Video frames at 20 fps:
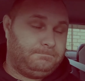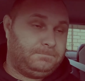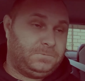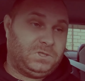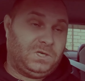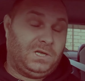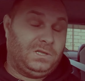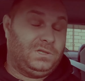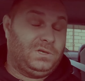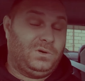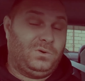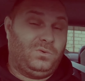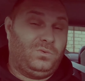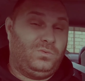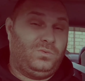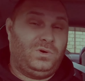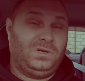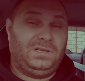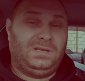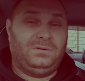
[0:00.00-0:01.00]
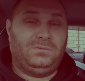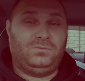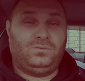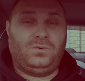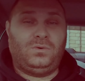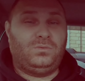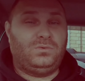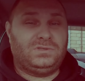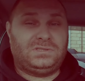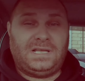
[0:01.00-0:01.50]
So I don't know what,
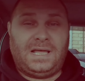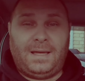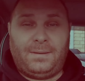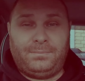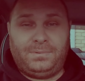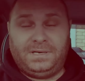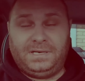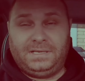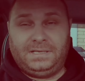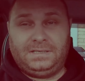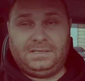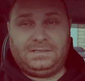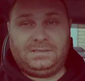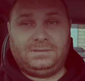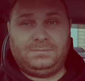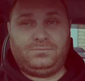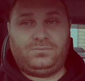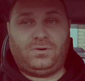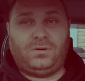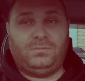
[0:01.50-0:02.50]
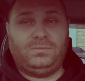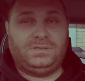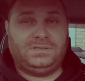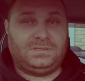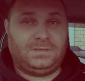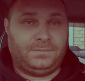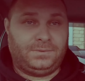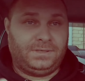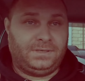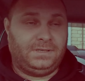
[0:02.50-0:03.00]
what was happening, probably
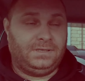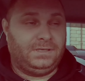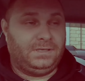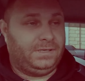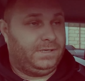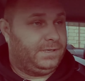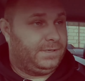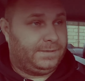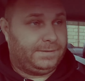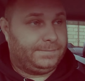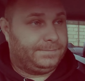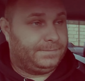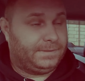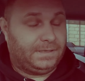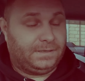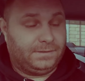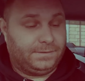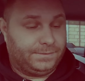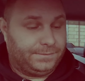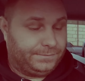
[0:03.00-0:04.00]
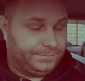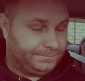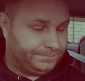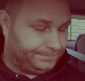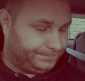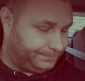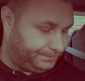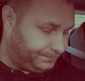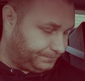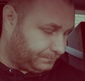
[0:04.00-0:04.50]
something in the air, I don't know.
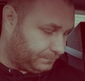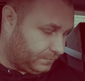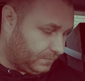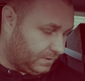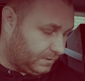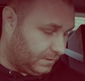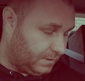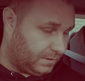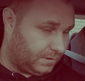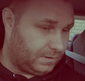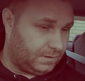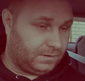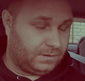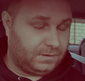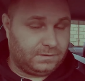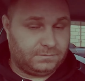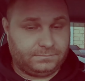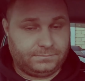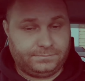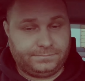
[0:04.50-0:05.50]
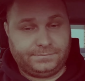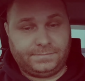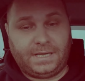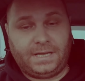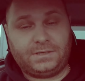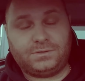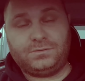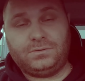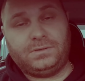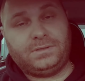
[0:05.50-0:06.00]
Uh, the
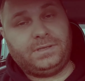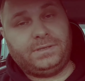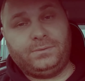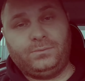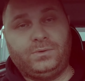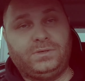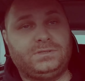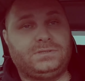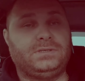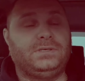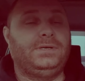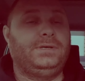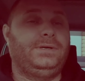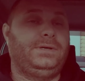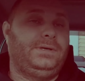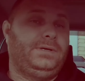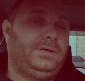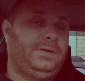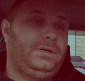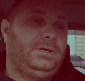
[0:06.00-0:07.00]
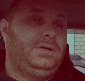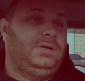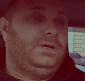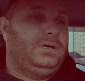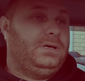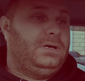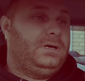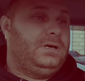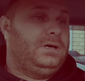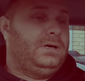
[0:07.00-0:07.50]
actual thing was,
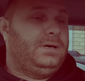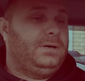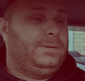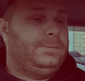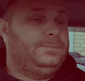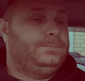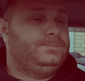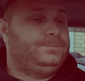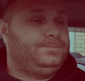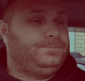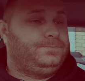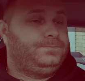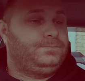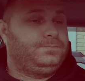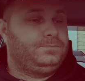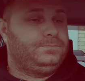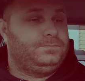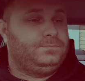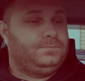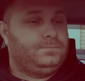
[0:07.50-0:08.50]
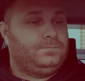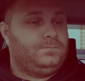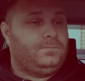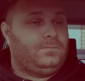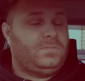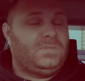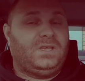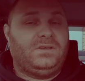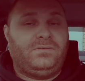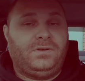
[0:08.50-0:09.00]
um,
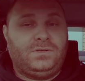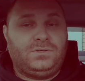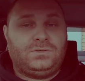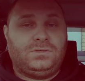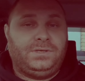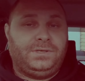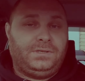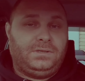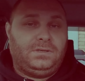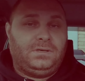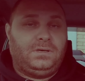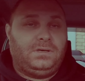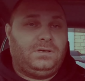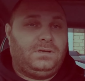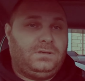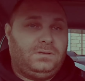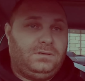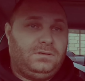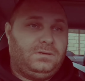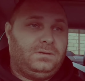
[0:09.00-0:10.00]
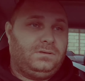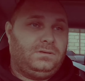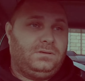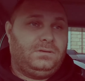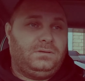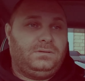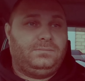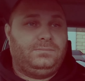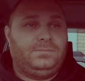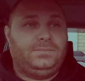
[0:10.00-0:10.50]
eventually the, the,
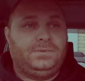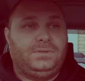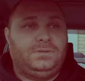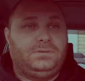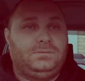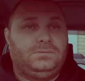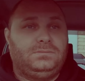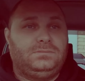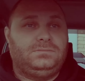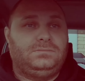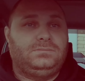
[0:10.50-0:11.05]
the, the